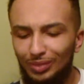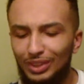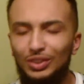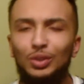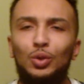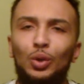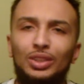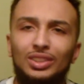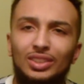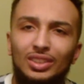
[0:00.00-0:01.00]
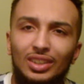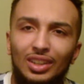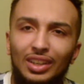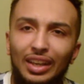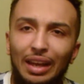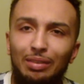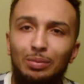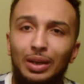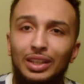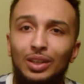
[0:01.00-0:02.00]
So of course,
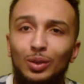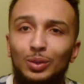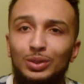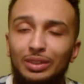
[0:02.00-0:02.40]
everybody knows,